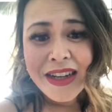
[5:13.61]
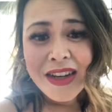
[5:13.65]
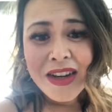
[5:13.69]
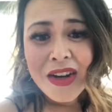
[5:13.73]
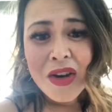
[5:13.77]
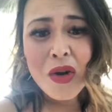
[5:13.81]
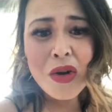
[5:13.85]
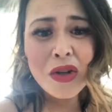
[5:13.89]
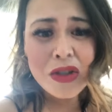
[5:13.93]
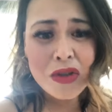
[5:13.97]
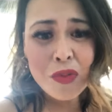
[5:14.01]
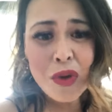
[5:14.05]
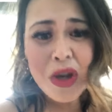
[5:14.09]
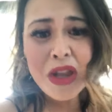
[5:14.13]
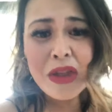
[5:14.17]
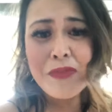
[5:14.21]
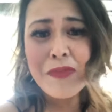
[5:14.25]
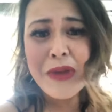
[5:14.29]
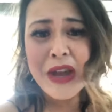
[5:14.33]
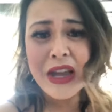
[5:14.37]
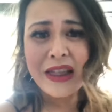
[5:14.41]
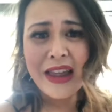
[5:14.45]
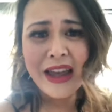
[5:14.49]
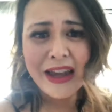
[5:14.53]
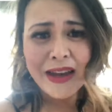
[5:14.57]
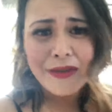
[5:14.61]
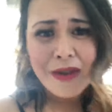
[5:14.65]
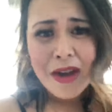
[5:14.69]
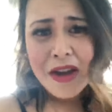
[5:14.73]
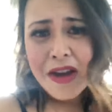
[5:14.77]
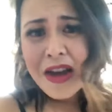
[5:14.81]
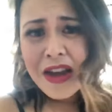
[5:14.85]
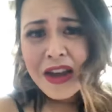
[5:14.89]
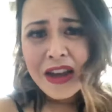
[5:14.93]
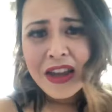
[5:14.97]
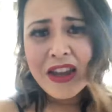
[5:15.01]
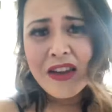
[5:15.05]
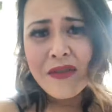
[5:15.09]
Who's with me? Like, give me
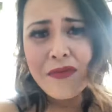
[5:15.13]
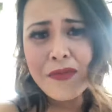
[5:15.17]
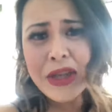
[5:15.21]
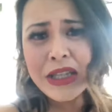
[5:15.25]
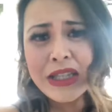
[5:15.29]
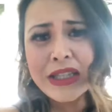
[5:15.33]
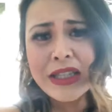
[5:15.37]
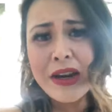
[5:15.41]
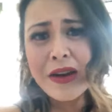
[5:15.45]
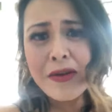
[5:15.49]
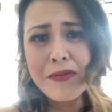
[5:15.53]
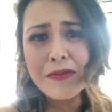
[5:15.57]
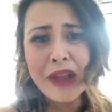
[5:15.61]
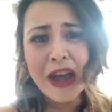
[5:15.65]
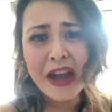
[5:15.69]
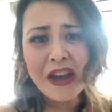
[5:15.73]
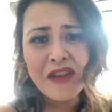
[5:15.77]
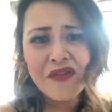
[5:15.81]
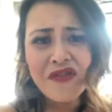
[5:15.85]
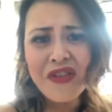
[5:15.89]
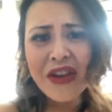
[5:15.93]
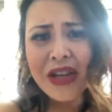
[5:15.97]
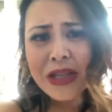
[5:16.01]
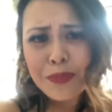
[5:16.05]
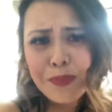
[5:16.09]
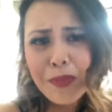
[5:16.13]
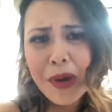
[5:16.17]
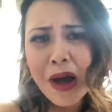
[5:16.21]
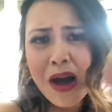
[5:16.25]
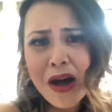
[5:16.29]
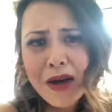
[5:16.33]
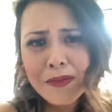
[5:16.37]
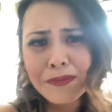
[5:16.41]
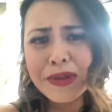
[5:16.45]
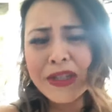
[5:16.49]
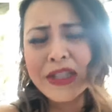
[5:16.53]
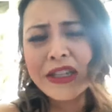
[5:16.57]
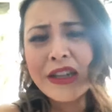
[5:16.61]
some, like, fist
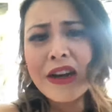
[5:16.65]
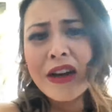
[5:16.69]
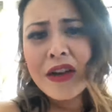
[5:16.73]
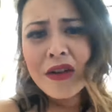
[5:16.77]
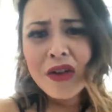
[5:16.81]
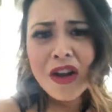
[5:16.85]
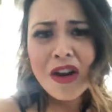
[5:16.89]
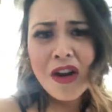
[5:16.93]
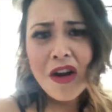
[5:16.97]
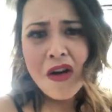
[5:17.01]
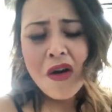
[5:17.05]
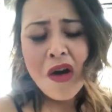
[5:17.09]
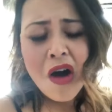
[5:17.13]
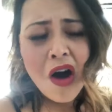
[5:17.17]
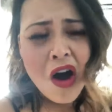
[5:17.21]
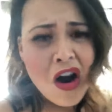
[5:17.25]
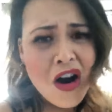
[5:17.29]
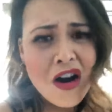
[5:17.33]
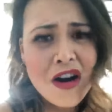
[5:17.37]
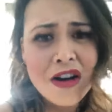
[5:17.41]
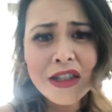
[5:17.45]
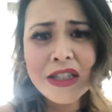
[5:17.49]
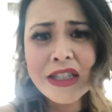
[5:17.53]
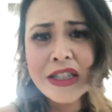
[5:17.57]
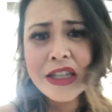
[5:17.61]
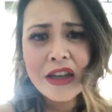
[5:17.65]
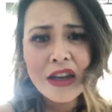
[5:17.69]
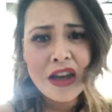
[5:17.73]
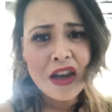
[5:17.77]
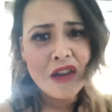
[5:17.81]
bumps, you know, hearts.